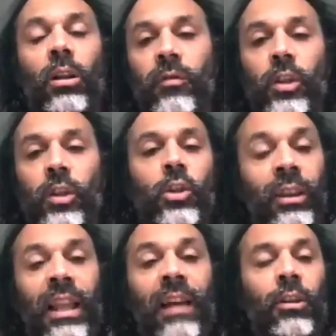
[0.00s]
the certain
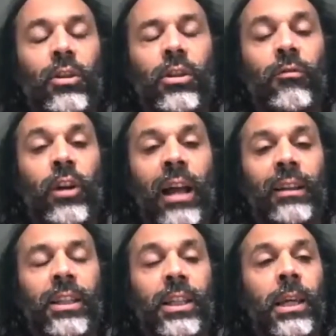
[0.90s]
levels of
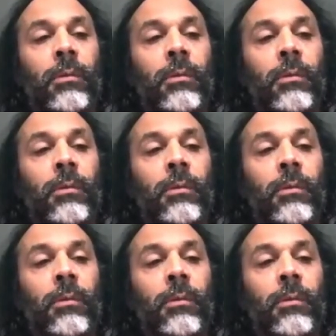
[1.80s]
reality